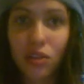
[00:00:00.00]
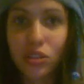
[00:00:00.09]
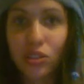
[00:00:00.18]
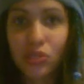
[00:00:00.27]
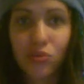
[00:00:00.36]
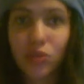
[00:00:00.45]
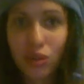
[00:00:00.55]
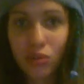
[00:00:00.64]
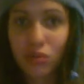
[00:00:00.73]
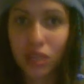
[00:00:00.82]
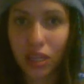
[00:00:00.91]
just
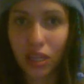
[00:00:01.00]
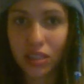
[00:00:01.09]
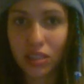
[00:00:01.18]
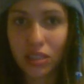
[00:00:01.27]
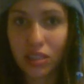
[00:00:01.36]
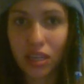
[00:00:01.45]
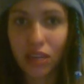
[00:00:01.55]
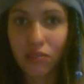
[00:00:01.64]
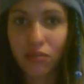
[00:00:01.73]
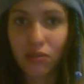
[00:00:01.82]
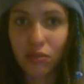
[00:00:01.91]
reuse it instead of
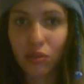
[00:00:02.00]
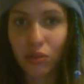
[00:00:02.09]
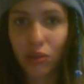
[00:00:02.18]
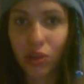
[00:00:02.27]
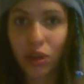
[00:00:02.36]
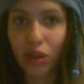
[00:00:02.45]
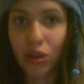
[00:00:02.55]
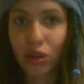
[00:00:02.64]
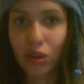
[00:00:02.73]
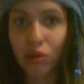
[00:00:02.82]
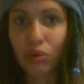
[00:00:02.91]
creating
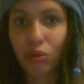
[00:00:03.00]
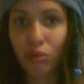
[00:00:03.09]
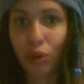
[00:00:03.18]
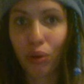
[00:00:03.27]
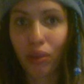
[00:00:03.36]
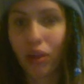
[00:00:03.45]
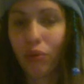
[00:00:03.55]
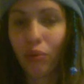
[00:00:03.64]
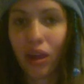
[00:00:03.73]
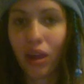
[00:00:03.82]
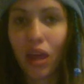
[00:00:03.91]
all new and throwing that
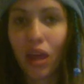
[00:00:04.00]
away.